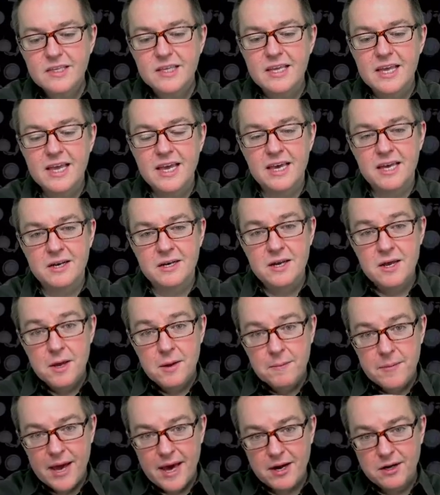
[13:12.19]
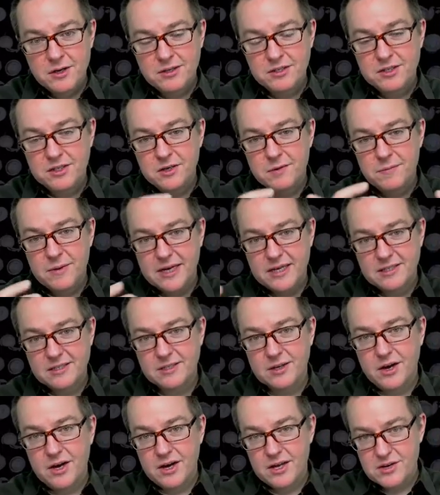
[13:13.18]
and patterns that are based
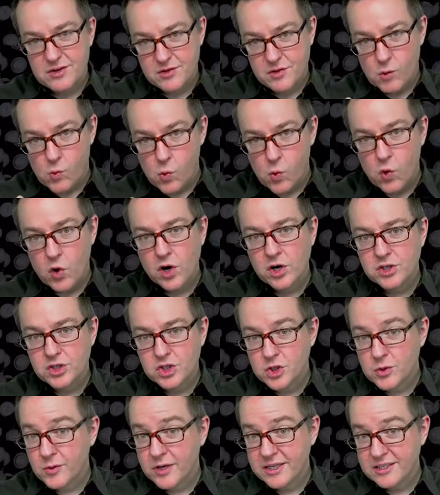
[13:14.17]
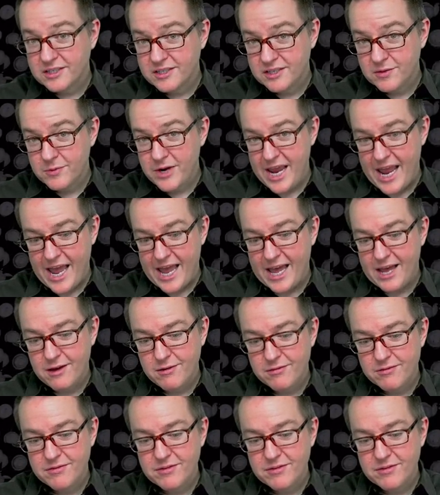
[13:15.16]
on the word choice that we have,